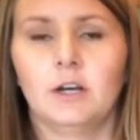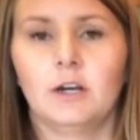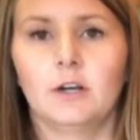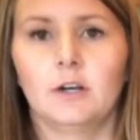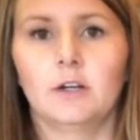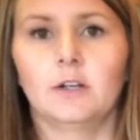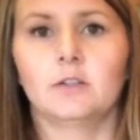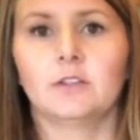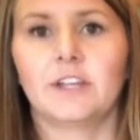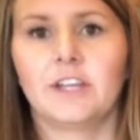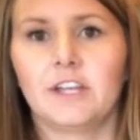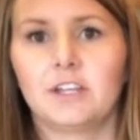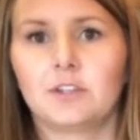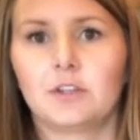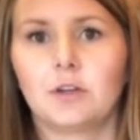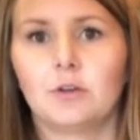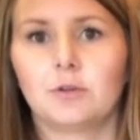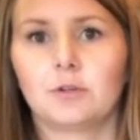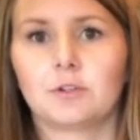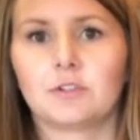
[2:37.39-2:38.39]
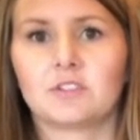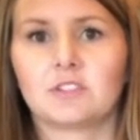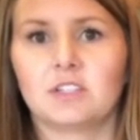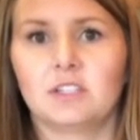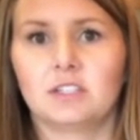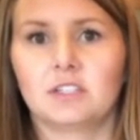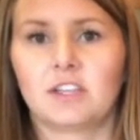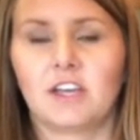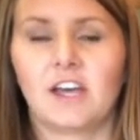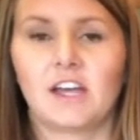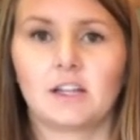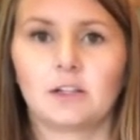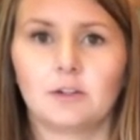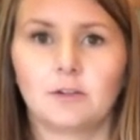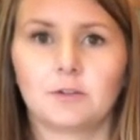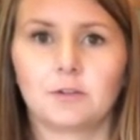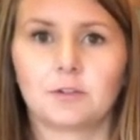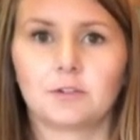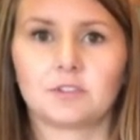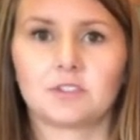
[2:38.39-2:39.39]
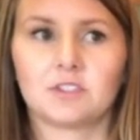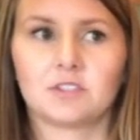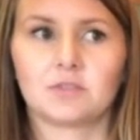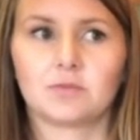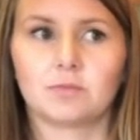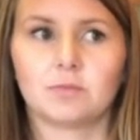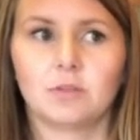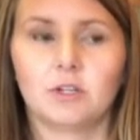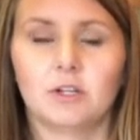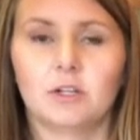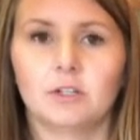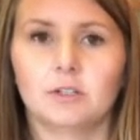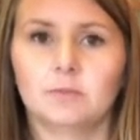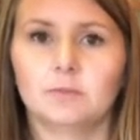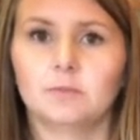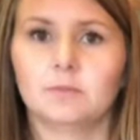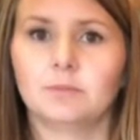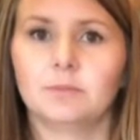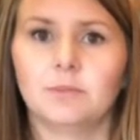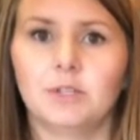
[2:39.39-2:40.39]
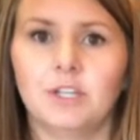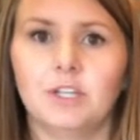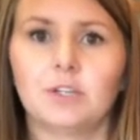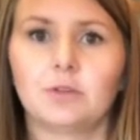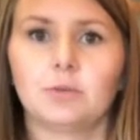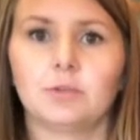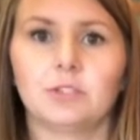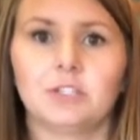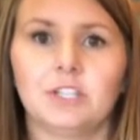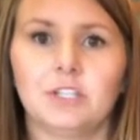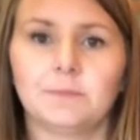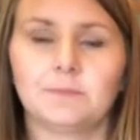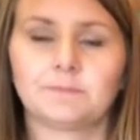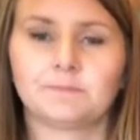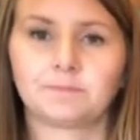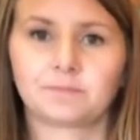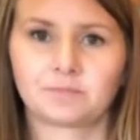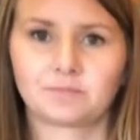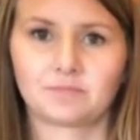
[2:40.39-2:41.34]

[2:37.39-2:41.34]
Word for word: uh, landowners and cattle owners as um, equally